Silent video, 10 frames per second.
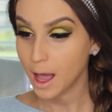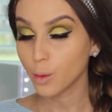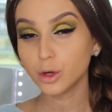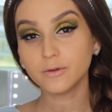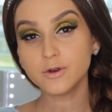I
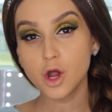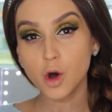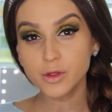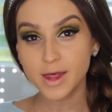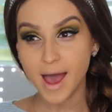would have
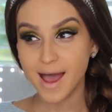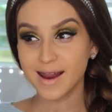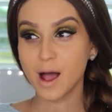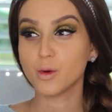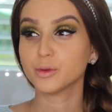known
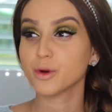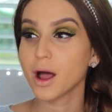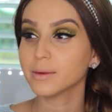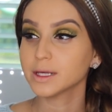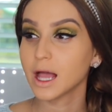that, I would have
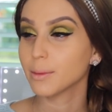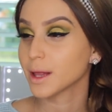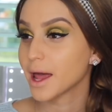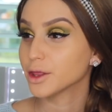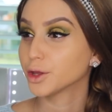probably
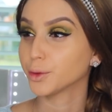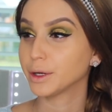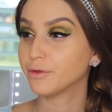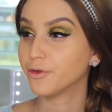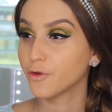applied the
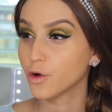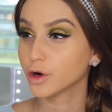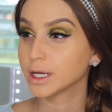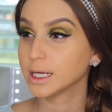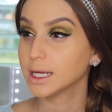
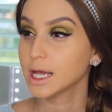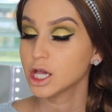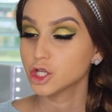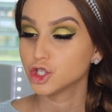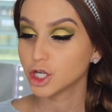340
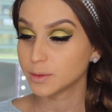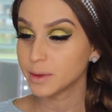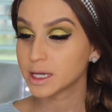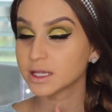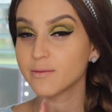just
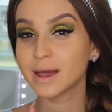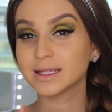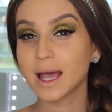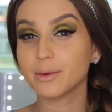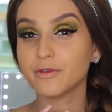because of my
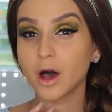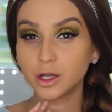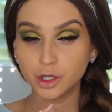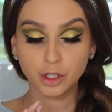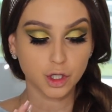type of
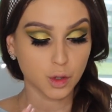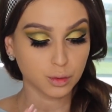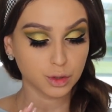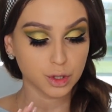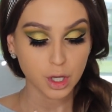
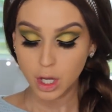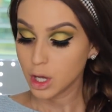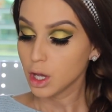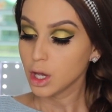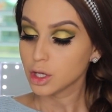undertones.
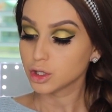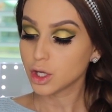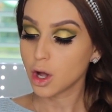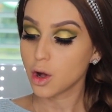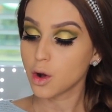
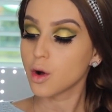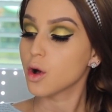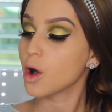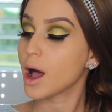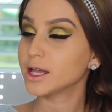So
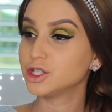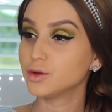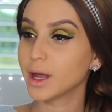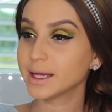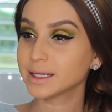as
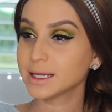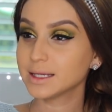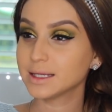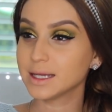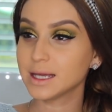you guys
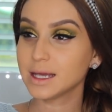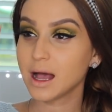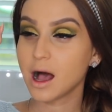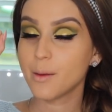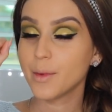can
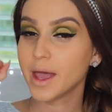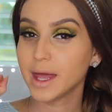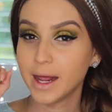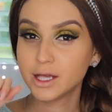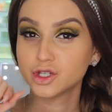see,
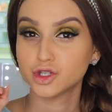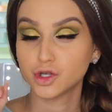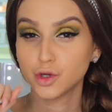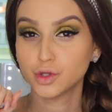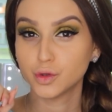it is
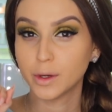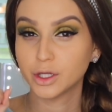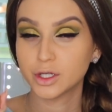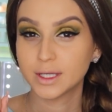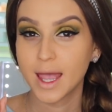true to what
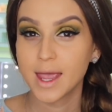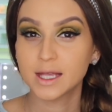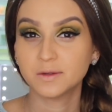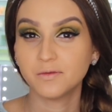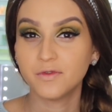they're saying.
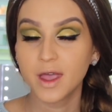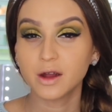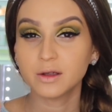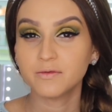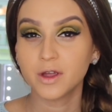It's
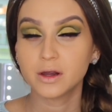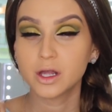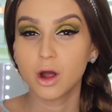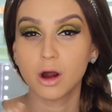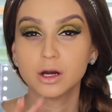very,
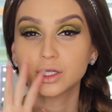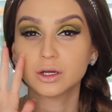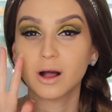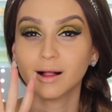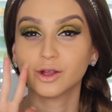very hard
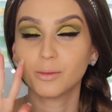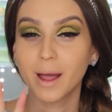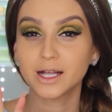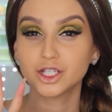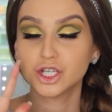to color
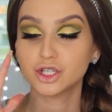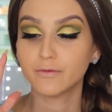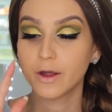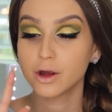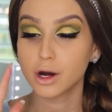match. It's
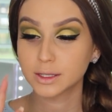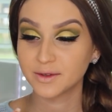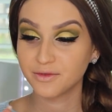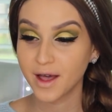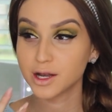very hard
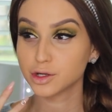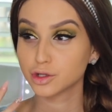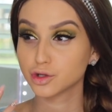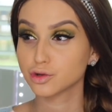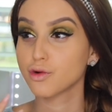to find
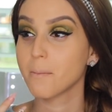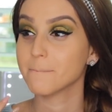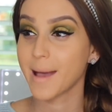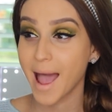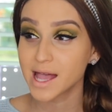a true
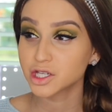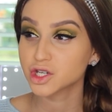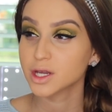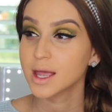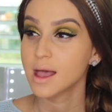
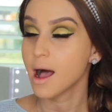match.